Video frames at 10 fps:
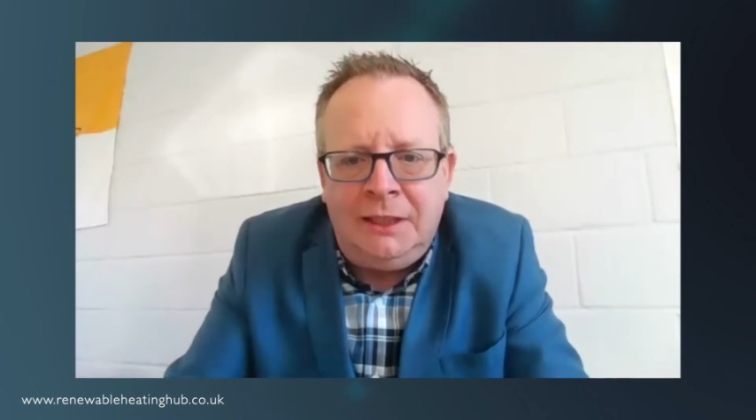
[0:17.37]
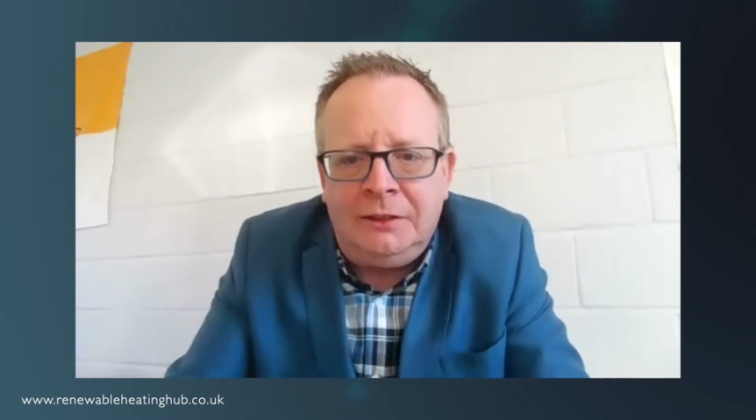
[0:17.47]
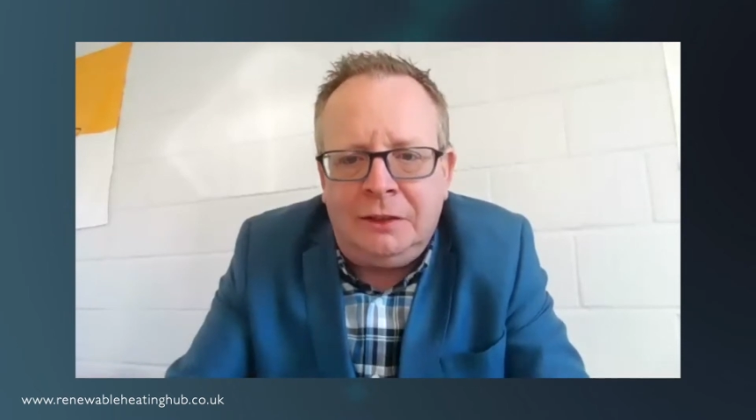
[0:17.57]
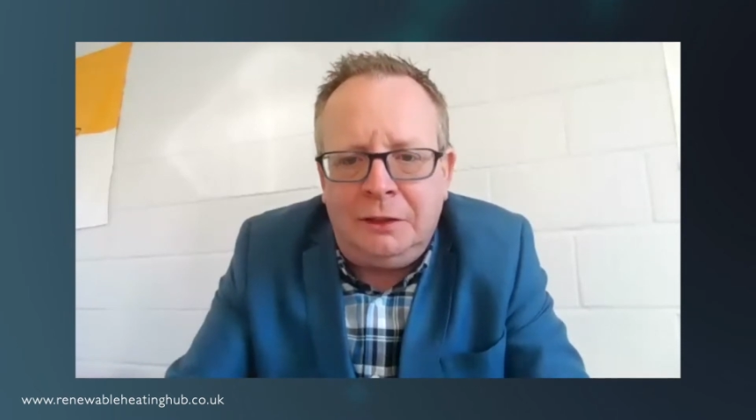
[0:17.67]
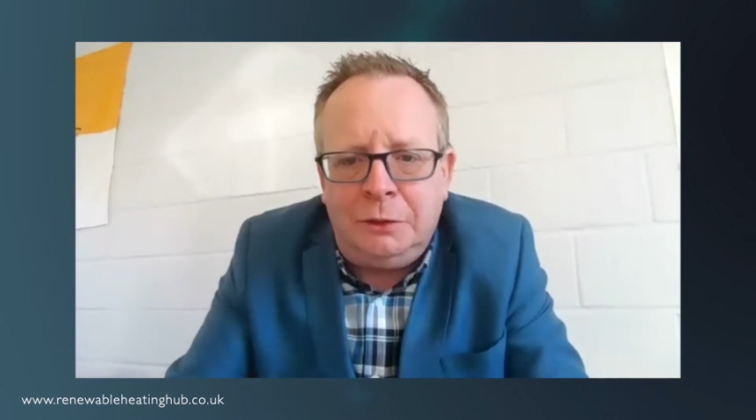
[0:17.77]

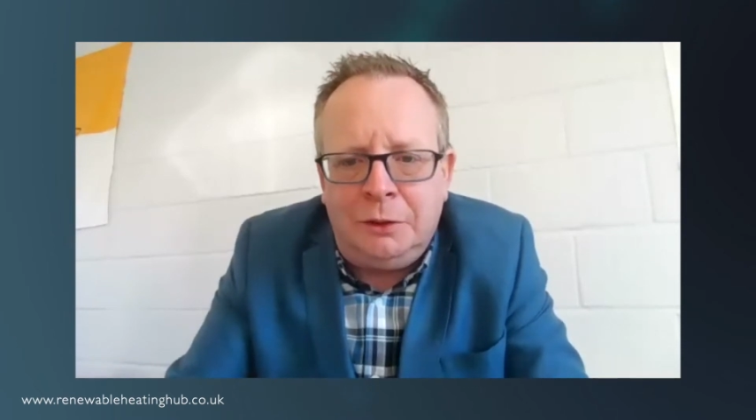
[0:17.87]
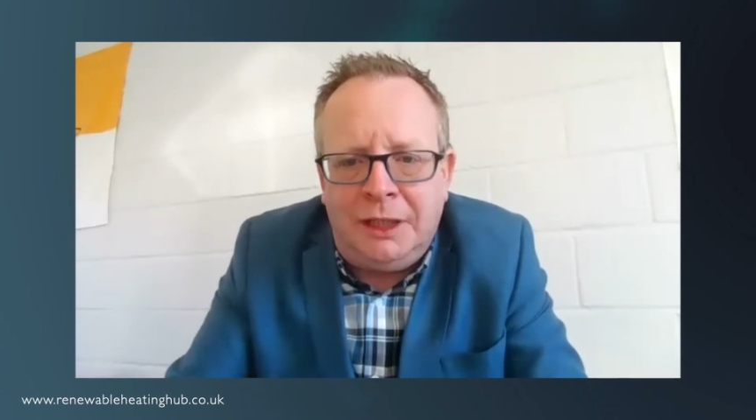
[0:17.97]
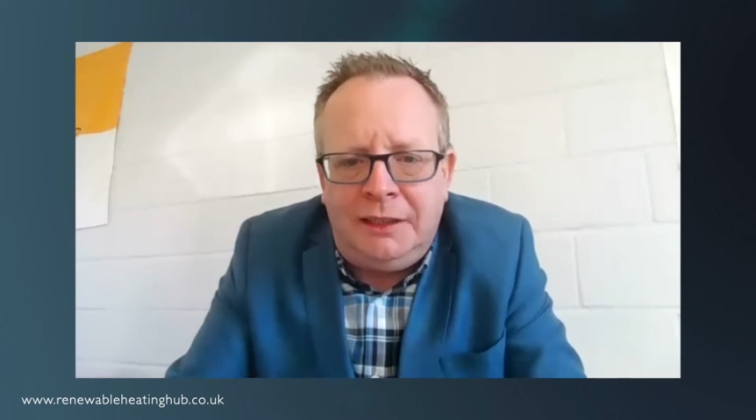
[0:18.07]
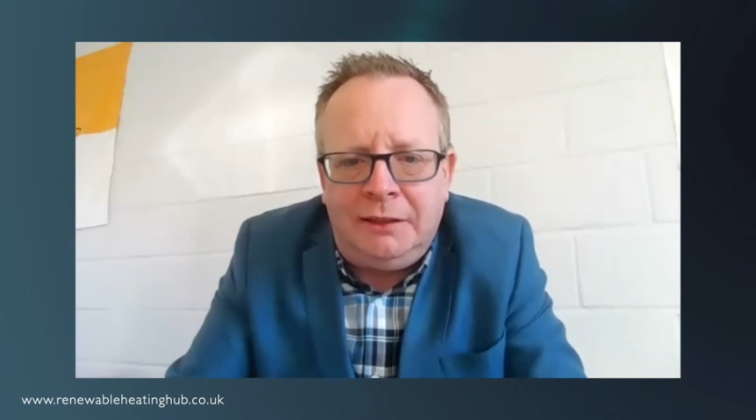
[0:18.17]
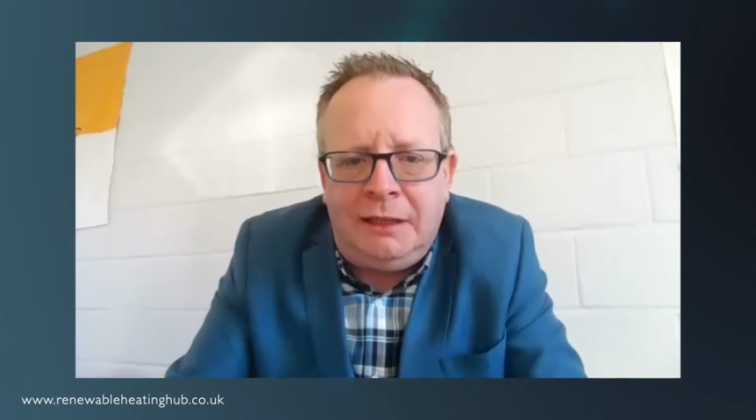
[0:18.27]
So your
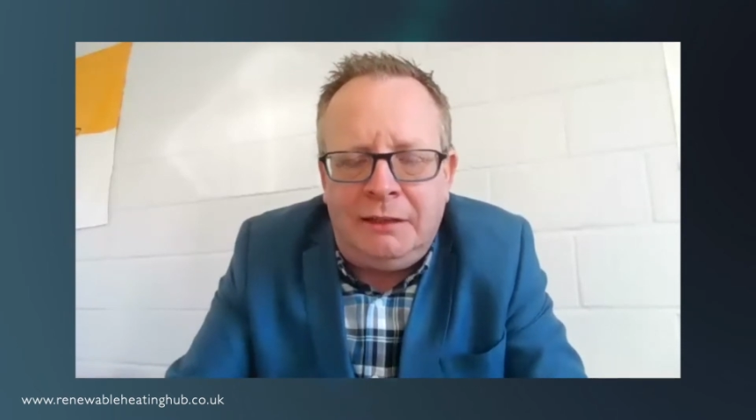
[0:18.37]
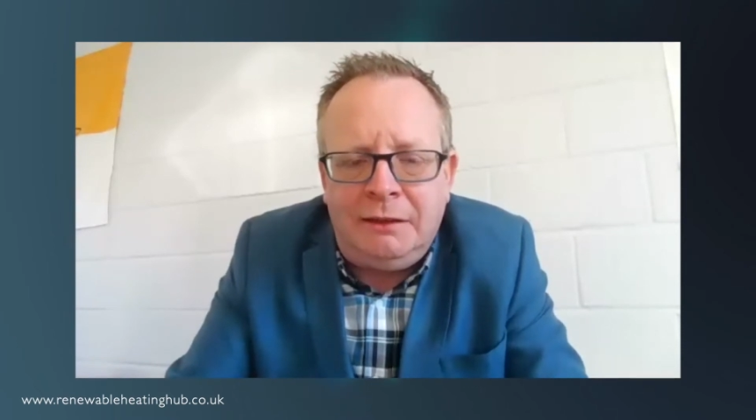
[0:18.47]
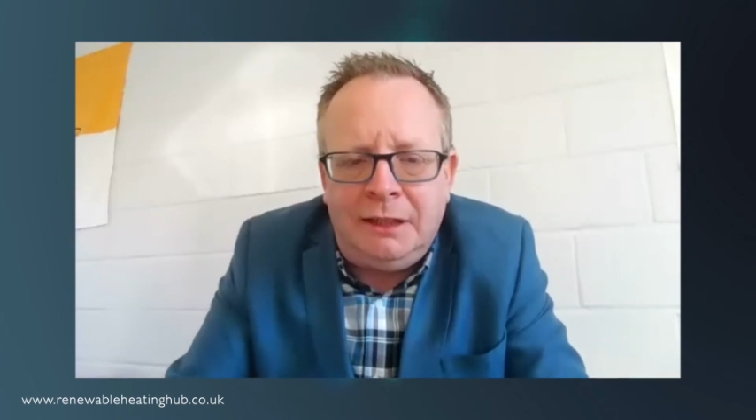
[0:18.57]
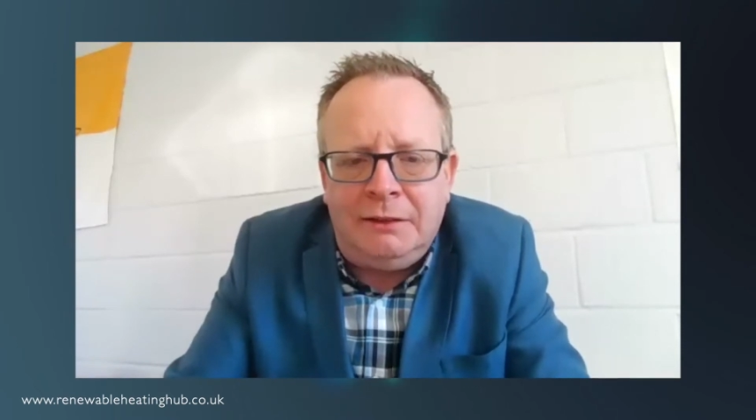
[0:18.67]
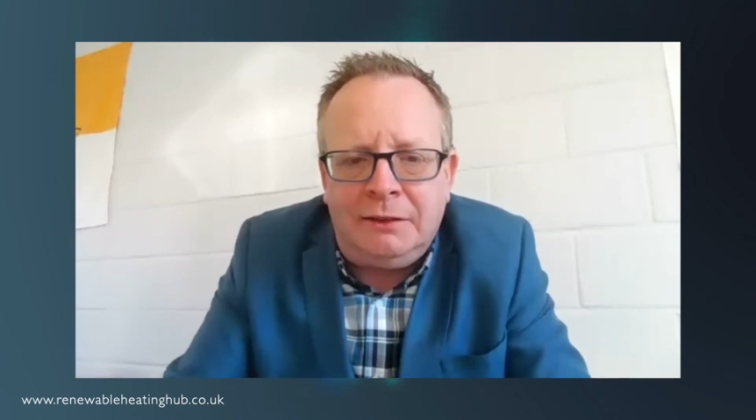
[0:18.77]
heating
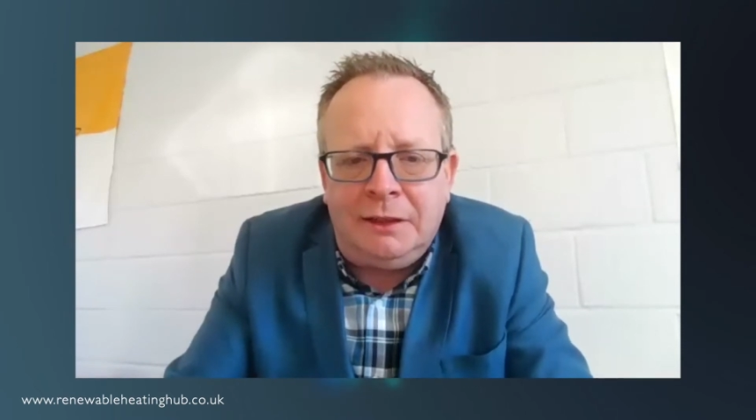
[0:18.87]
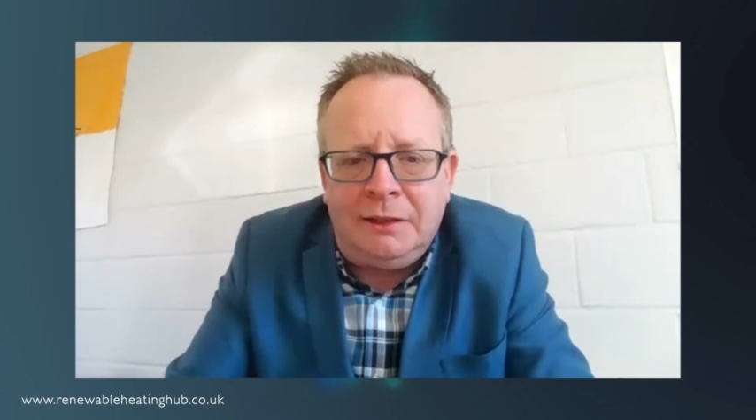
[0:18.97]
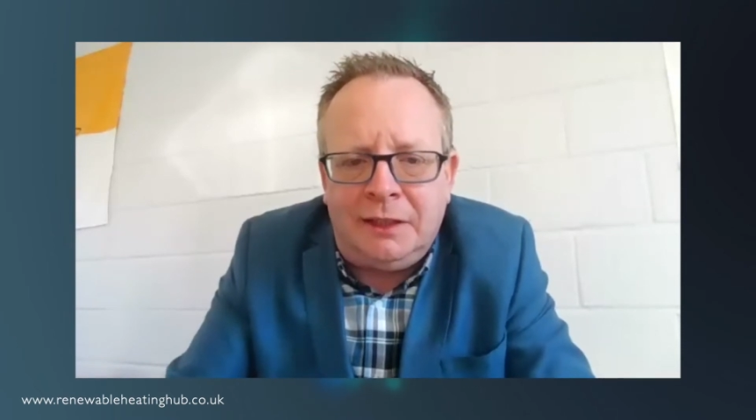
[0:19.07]
engineer is going to